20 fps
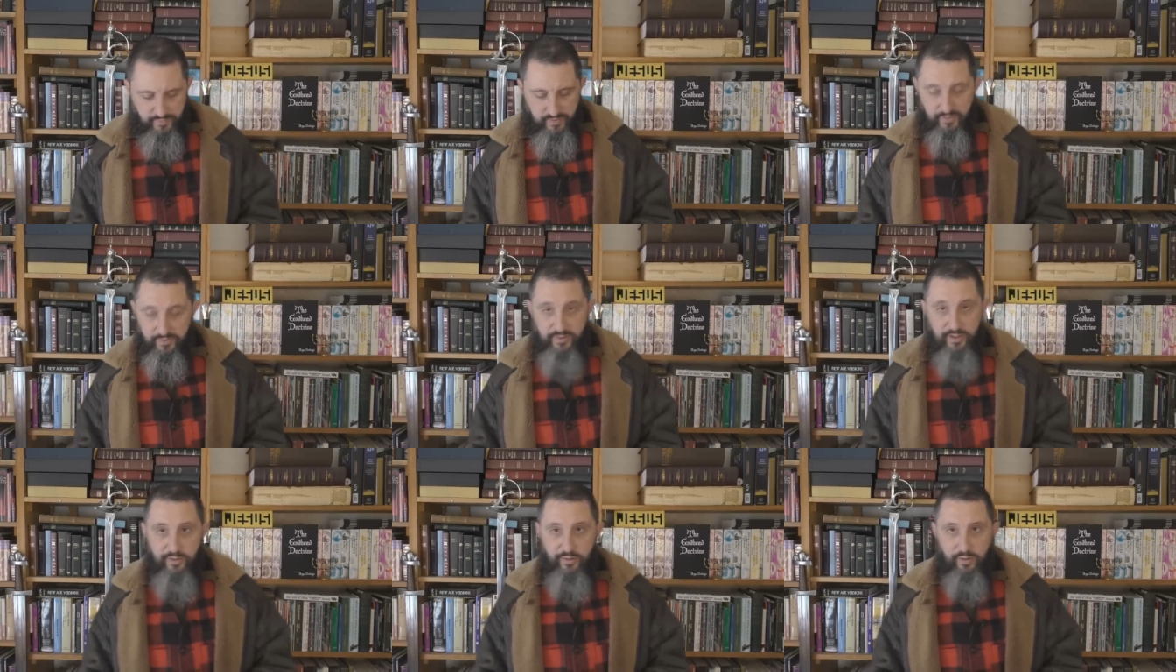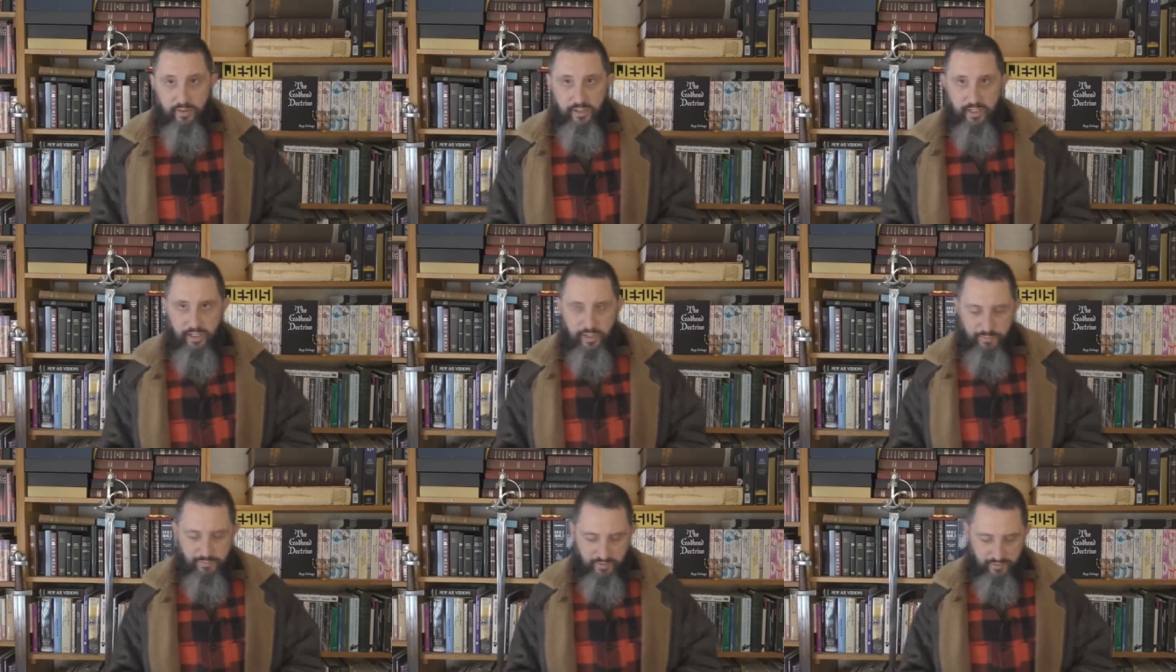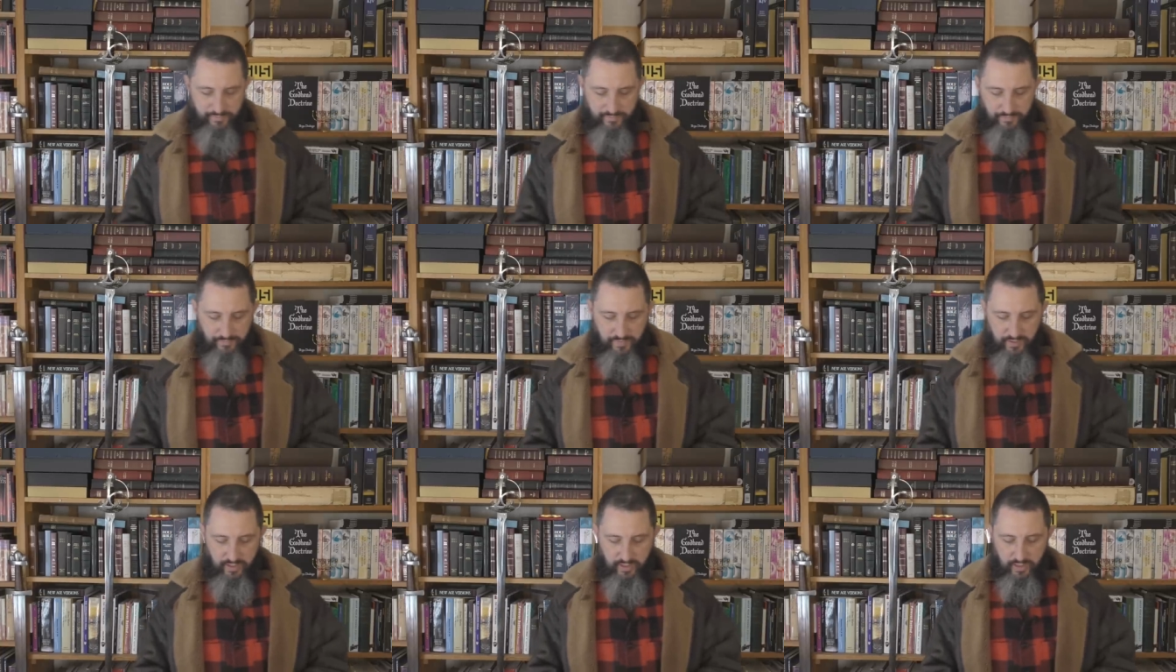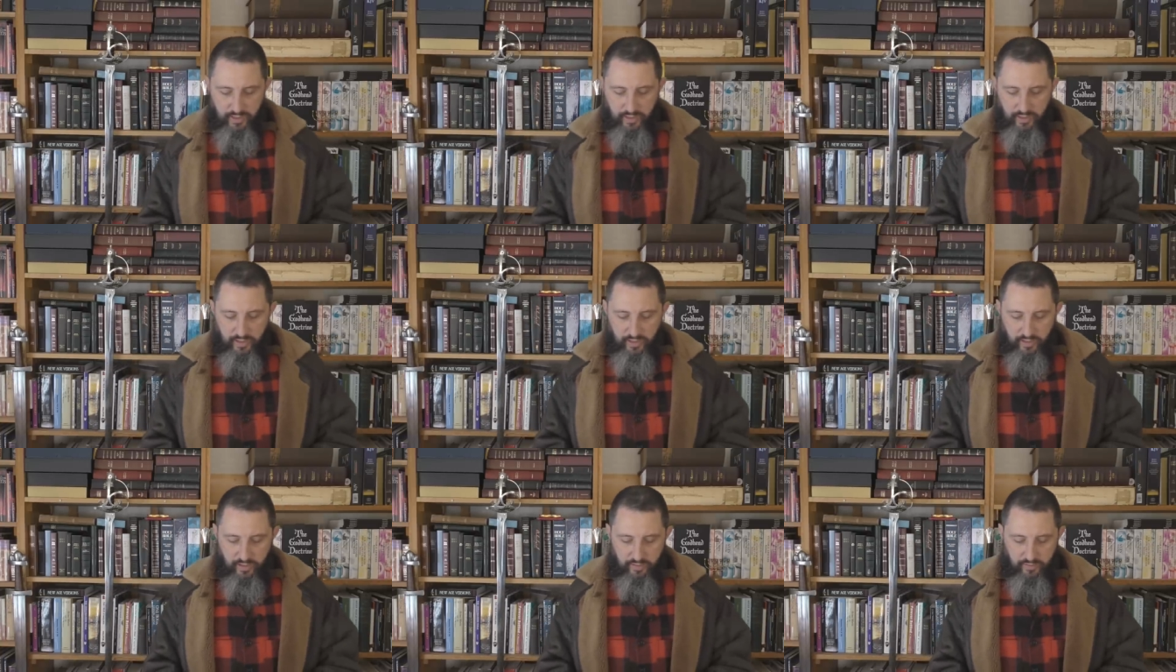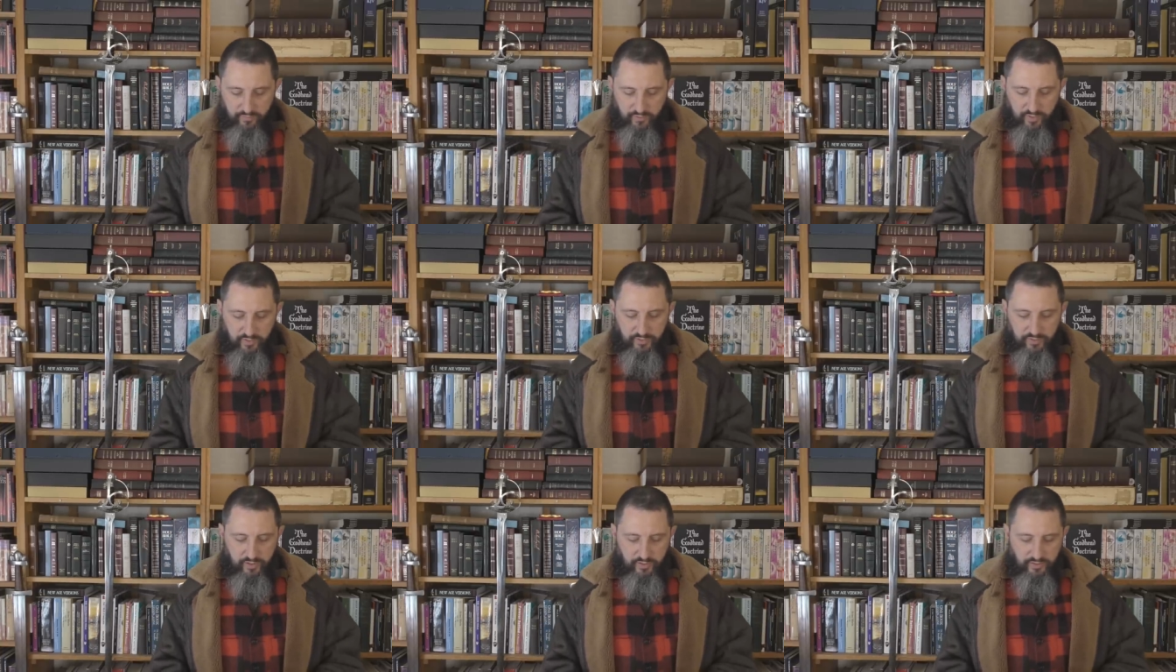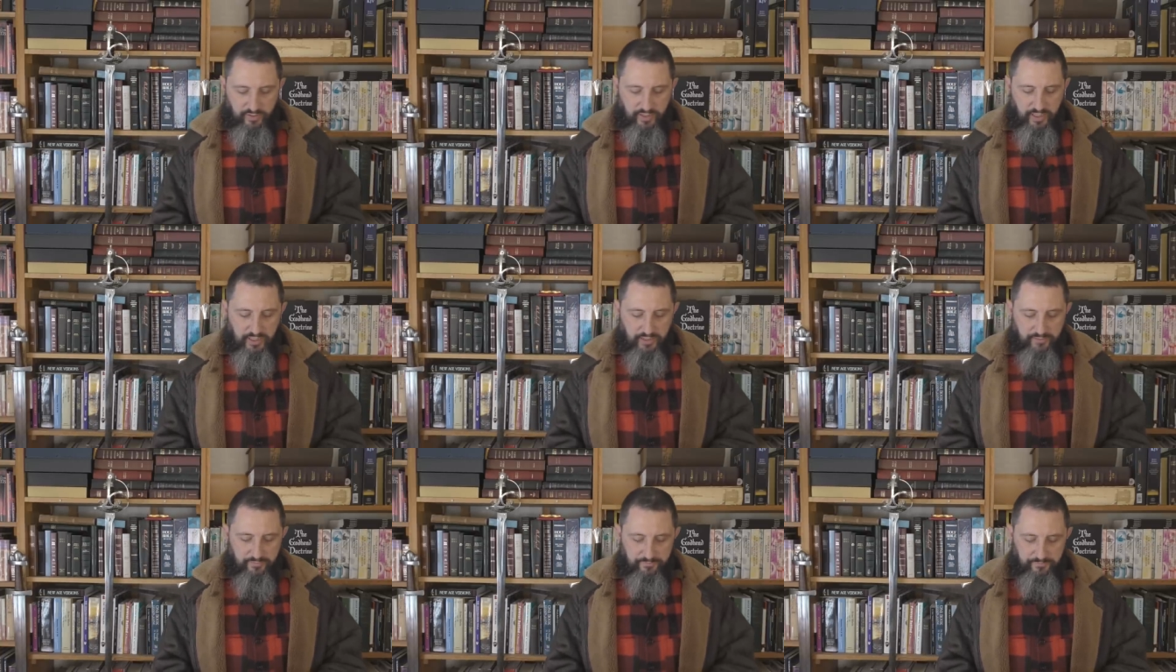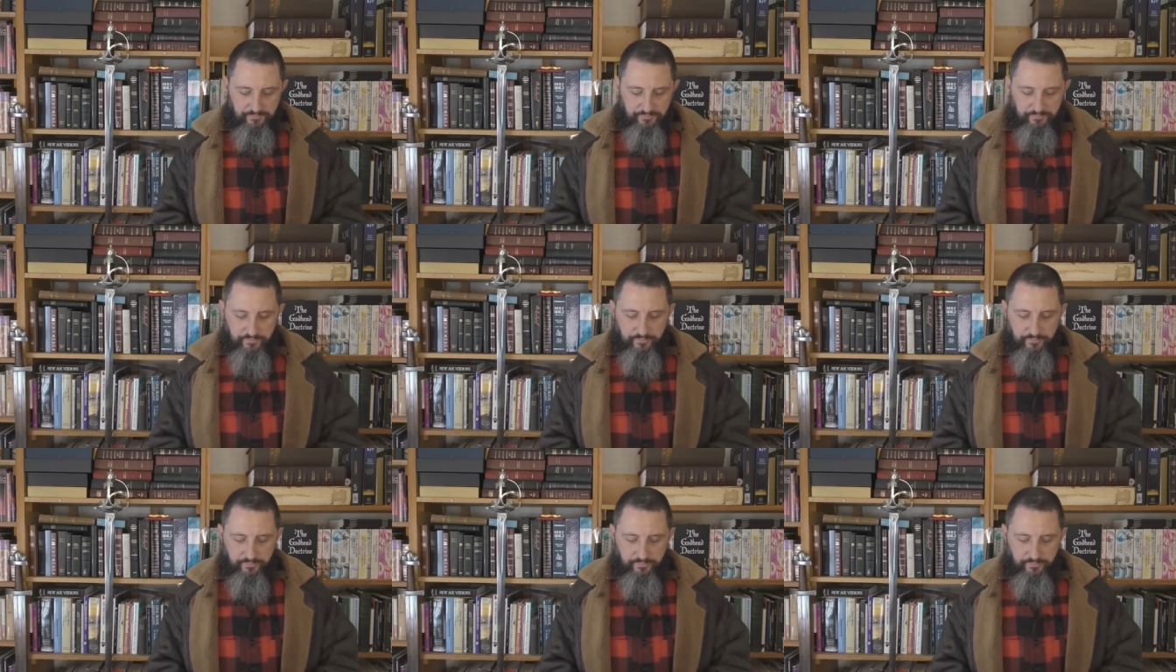That's not going to help you. Verse 13.